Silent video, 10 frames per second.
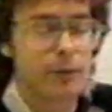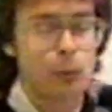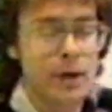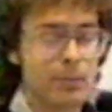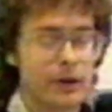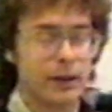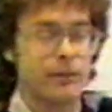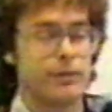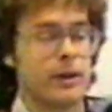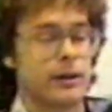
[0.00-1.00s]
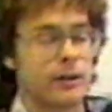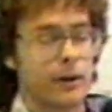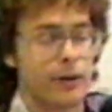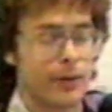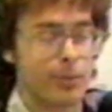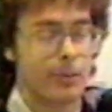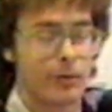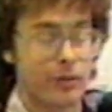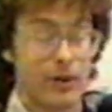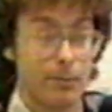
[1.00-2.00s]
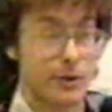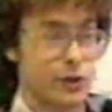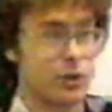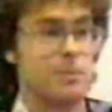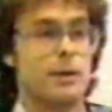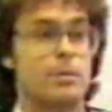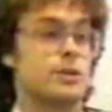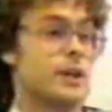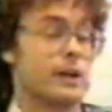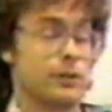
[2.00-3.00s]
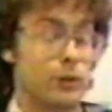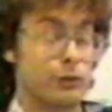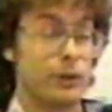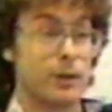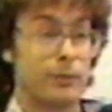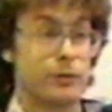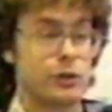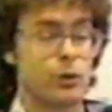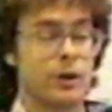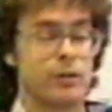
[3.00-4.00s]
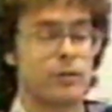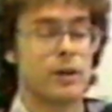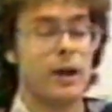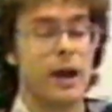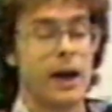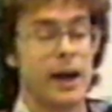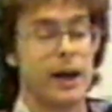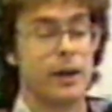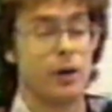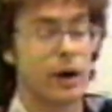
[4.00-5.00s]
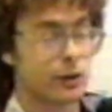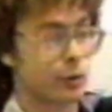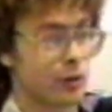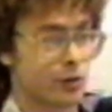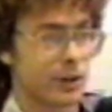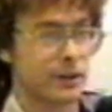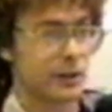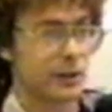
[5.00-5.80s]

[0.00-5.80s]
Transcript: We believe that the purpose of government should be to protect your freedom of choice and not to restrict it.